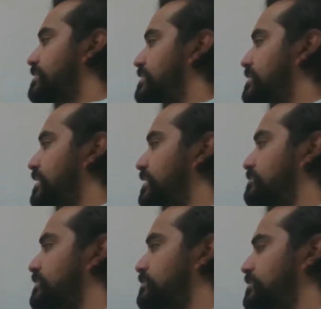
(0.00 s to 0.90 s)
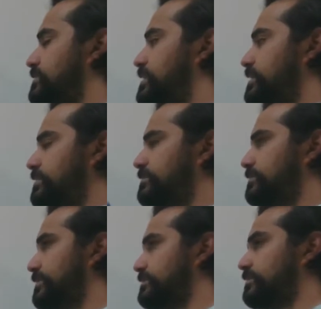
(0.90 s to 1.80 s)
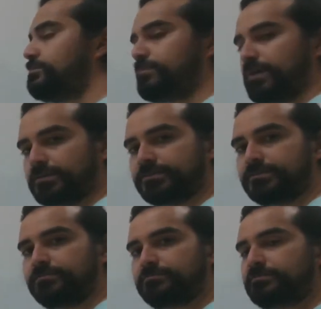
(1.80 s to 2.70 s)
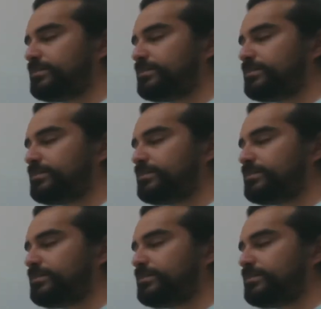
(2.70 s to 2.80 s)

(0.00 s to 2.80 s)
Negative times a negative is a positive.